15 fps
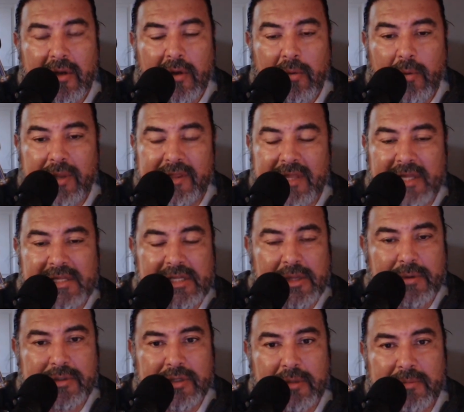With this
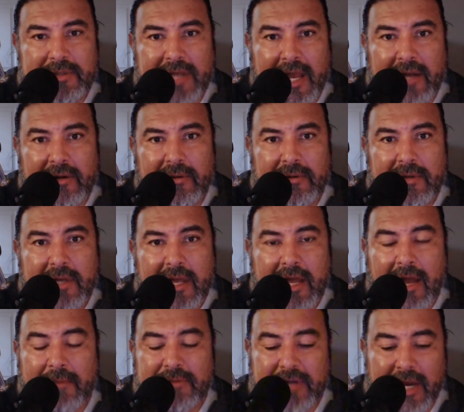YouTube channel,
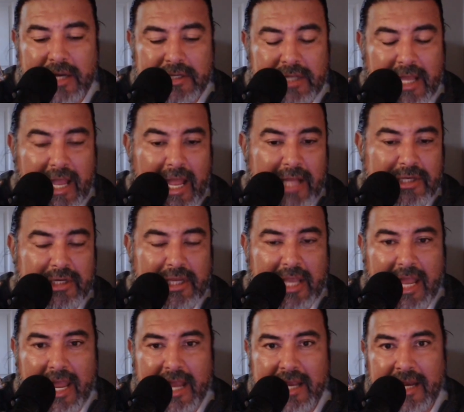I'm trying to
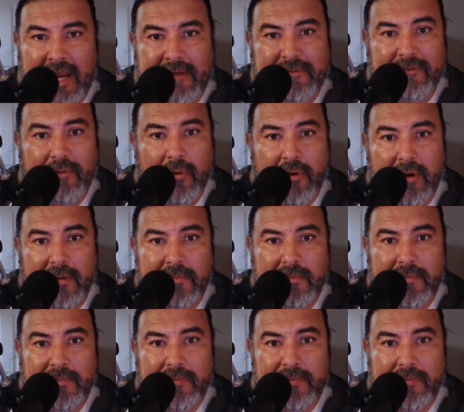educate, inform,